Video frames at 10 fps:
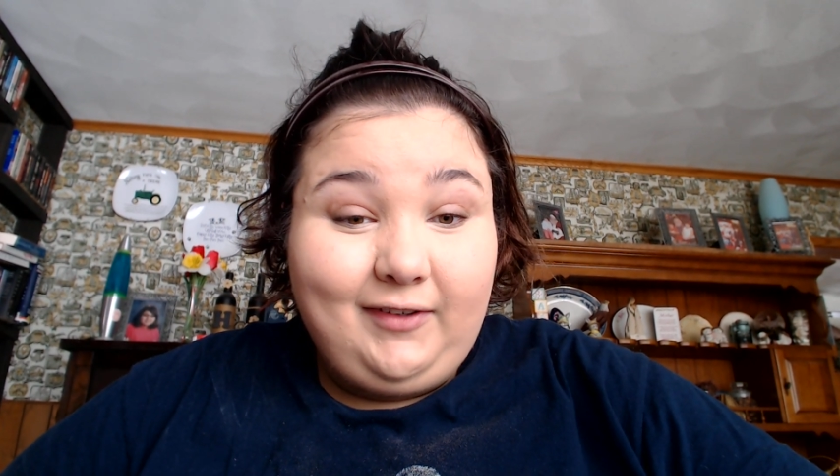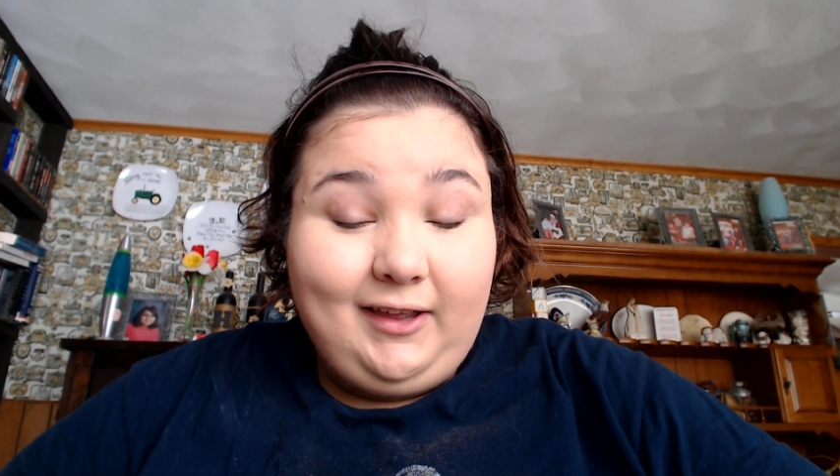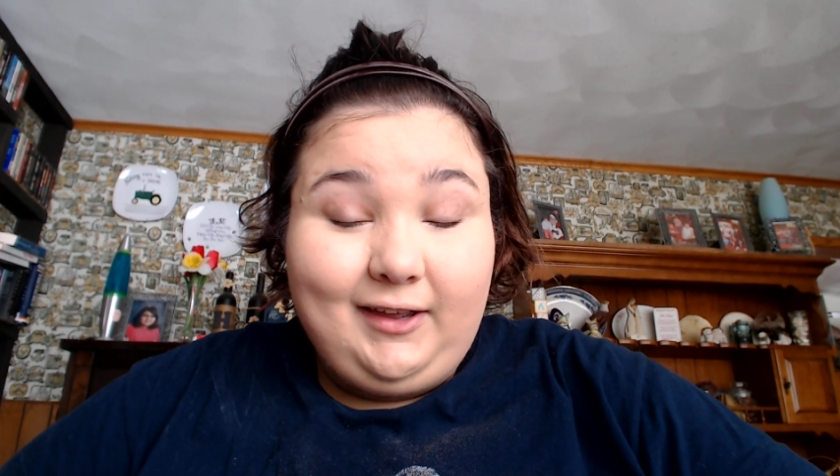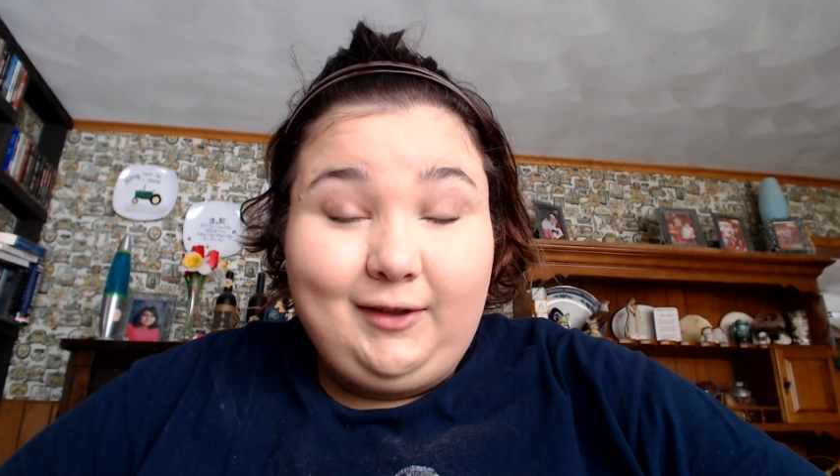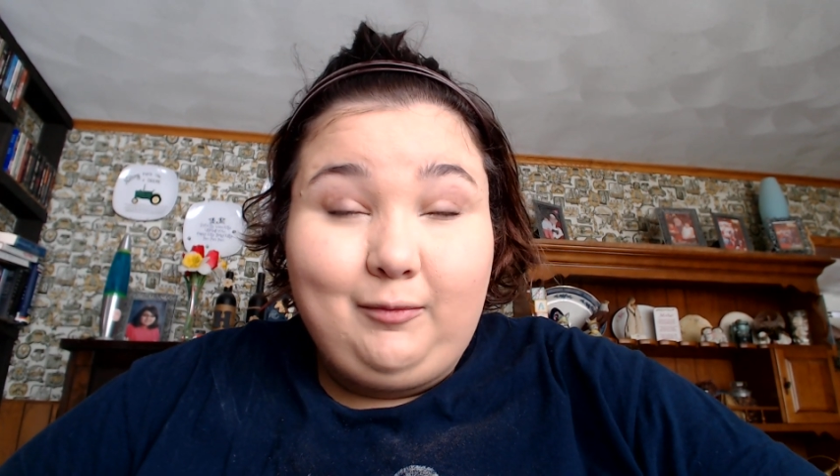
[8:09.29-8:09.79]

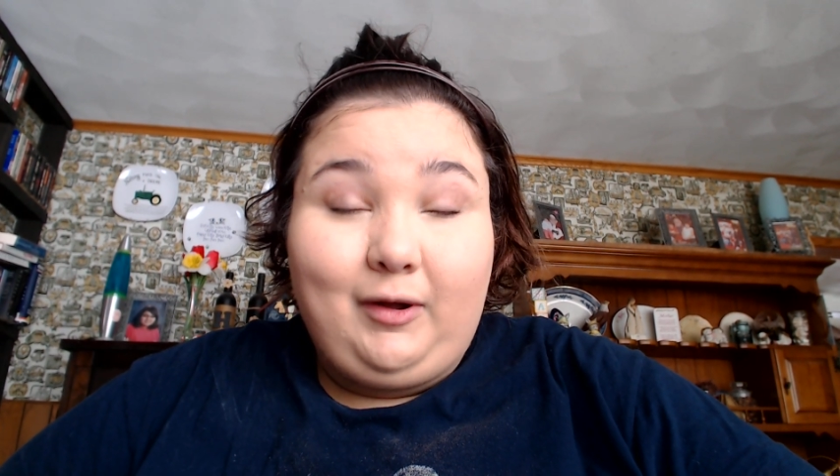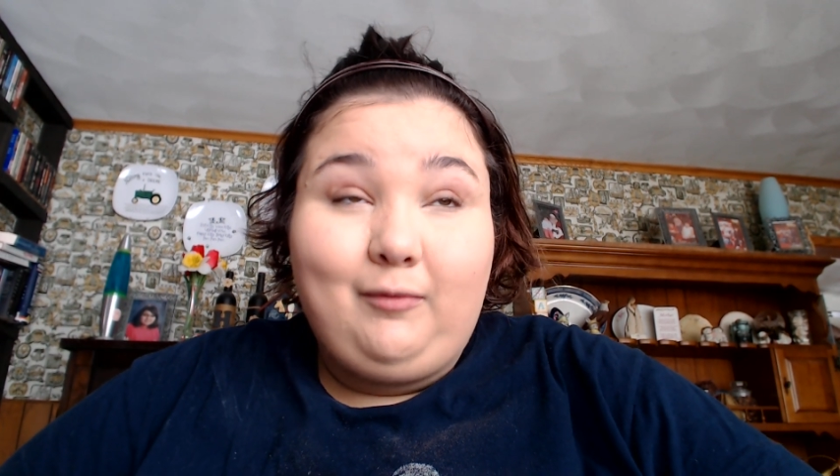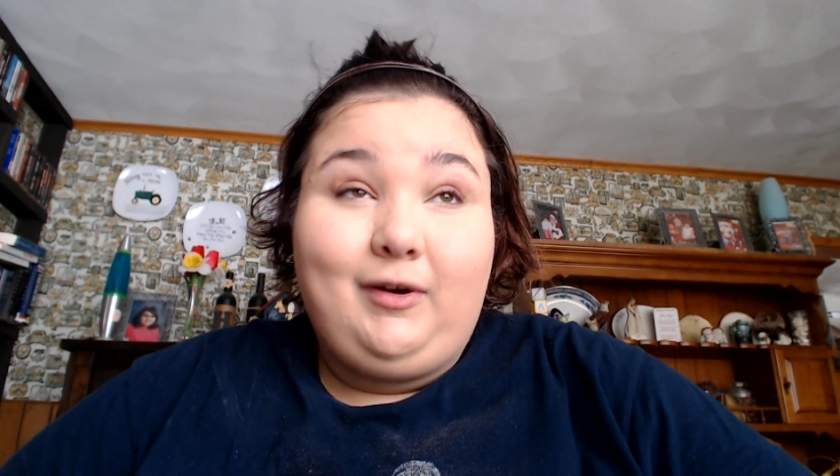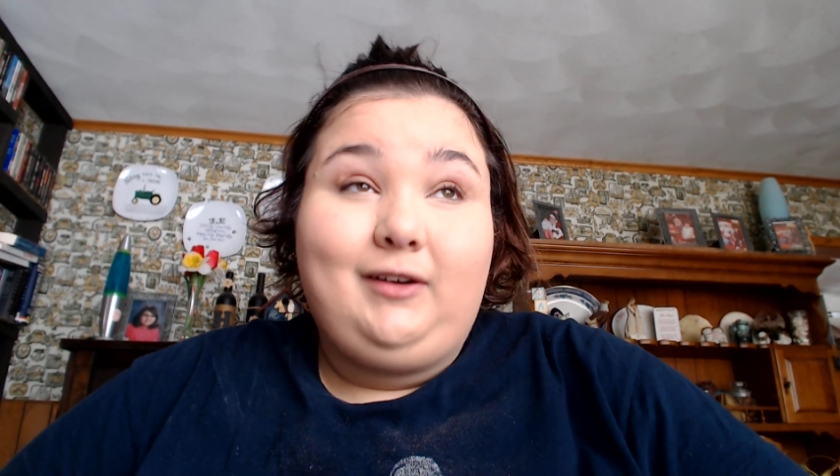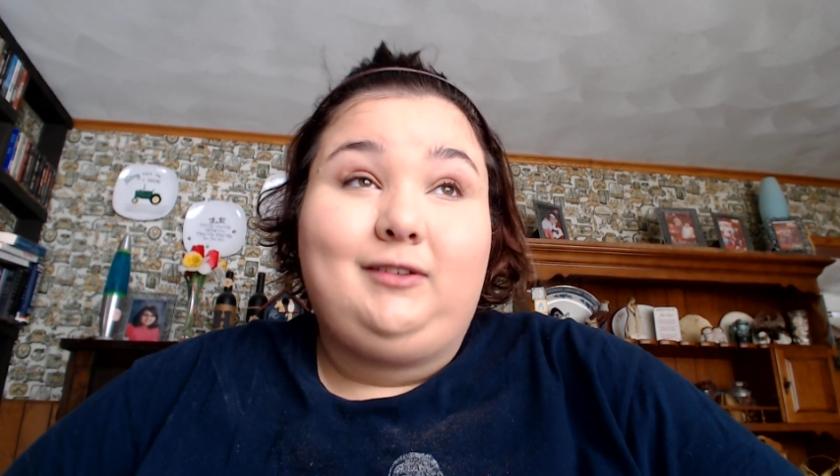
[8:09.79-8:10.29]
and Wet n
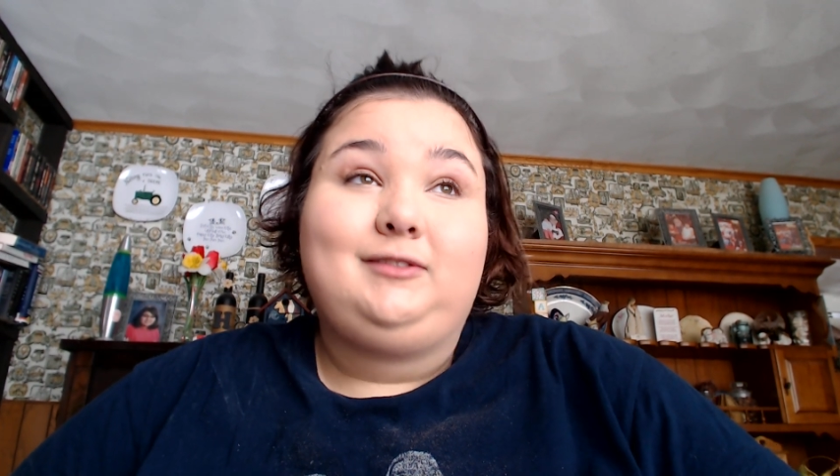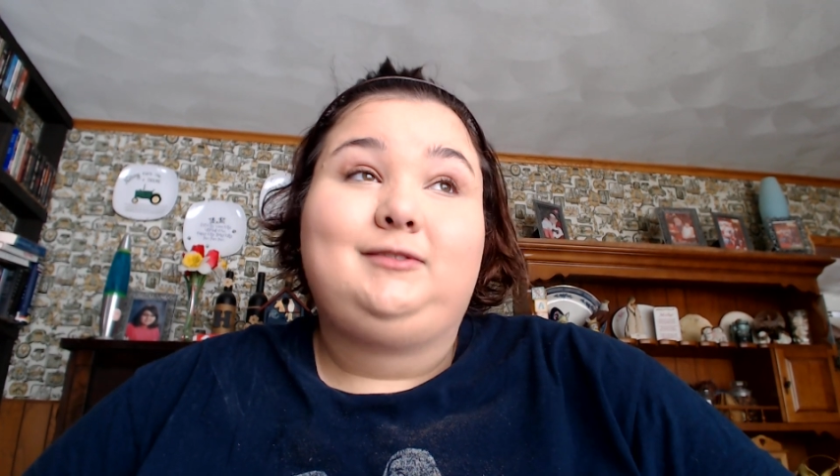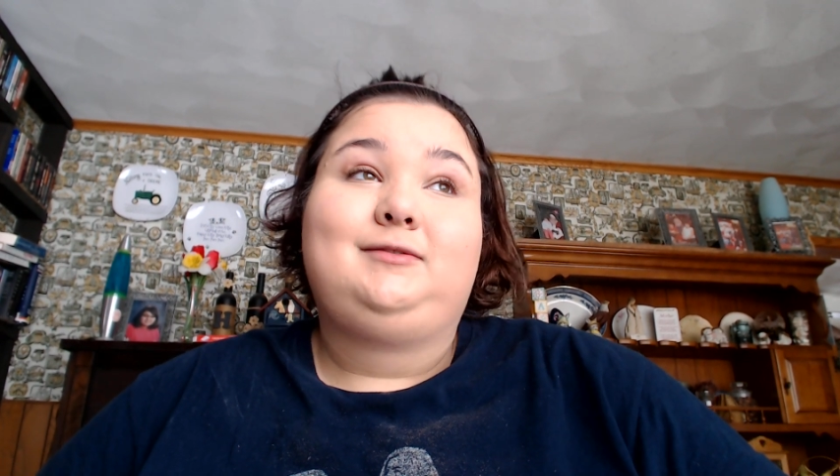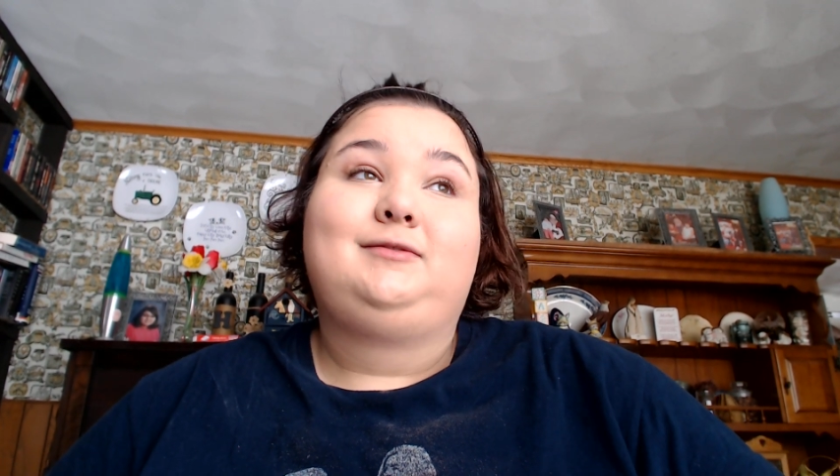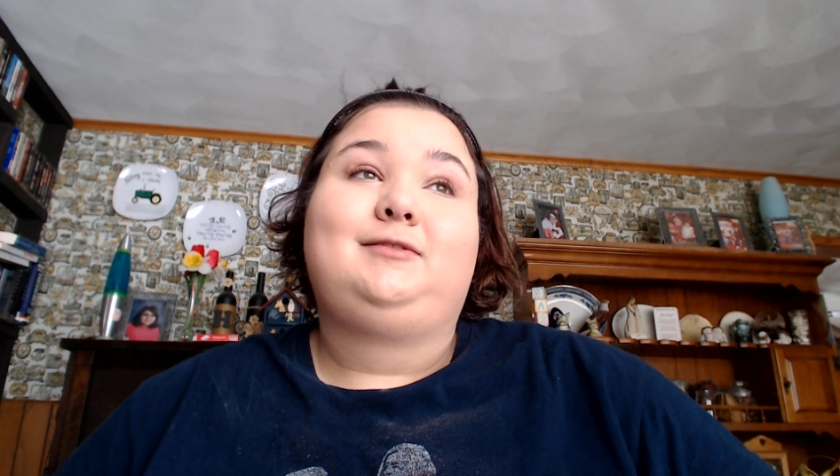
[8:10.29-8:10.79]
Wild
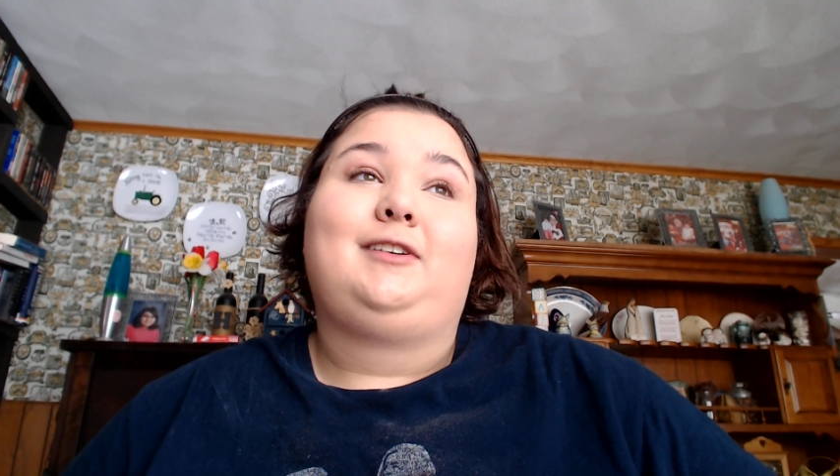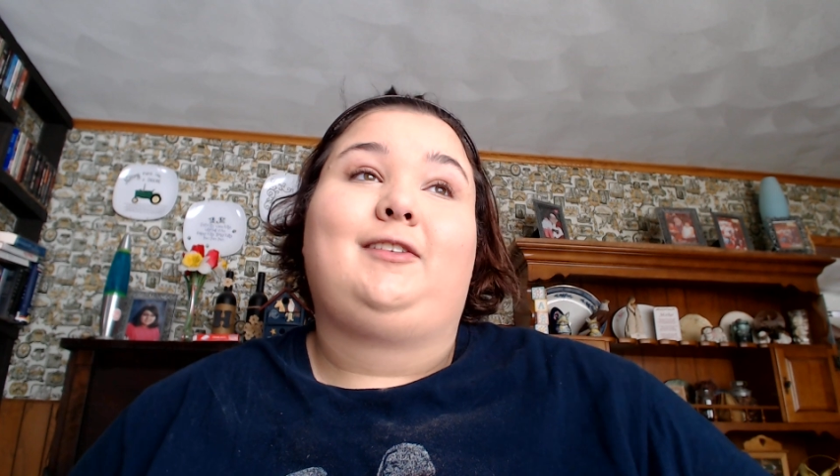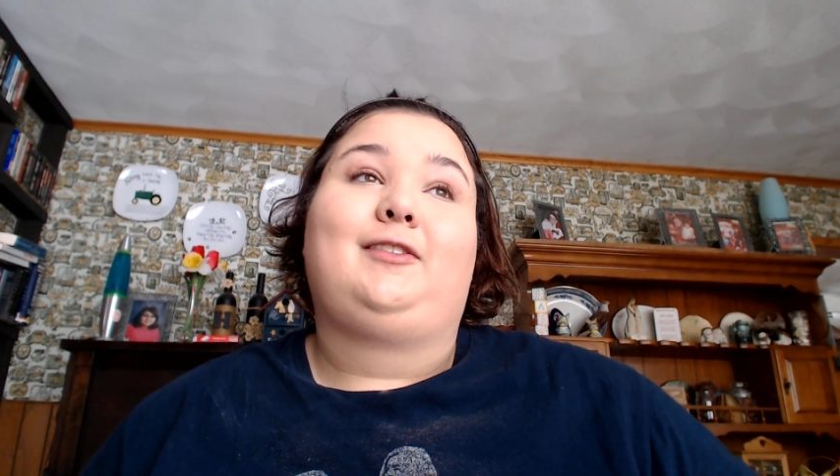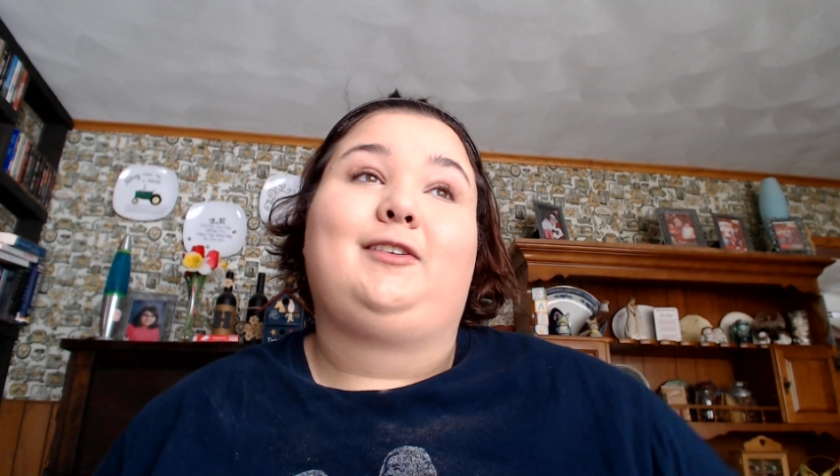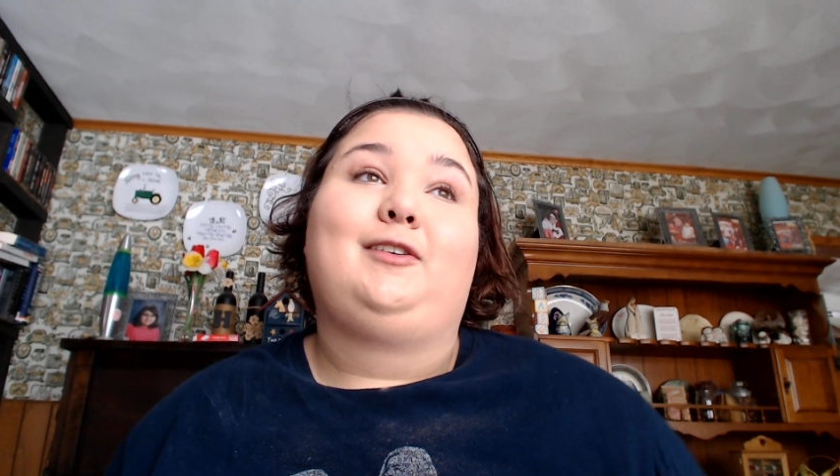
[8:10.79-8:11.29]

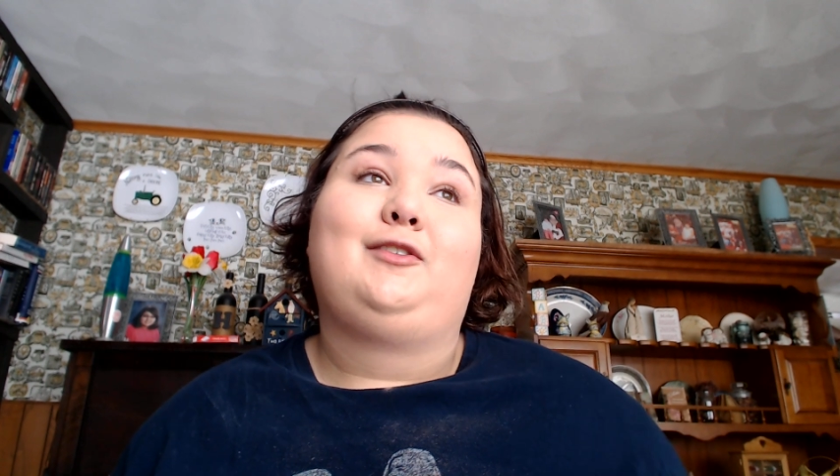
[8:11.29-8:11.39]
because they're